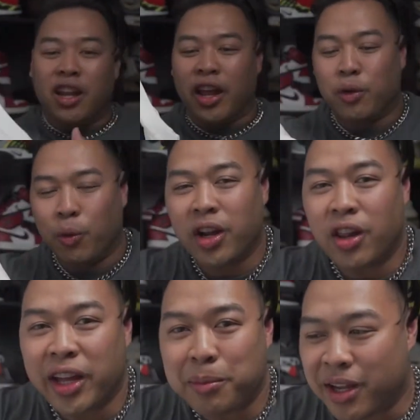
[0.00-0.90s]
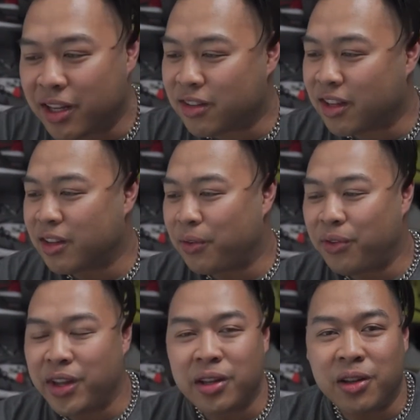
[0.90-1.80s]
like what I like about it is like the
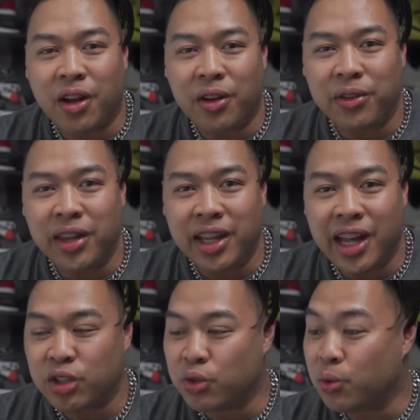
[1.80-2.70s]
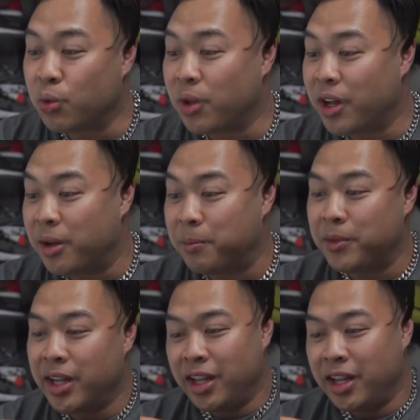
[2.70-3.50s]
feel of the actual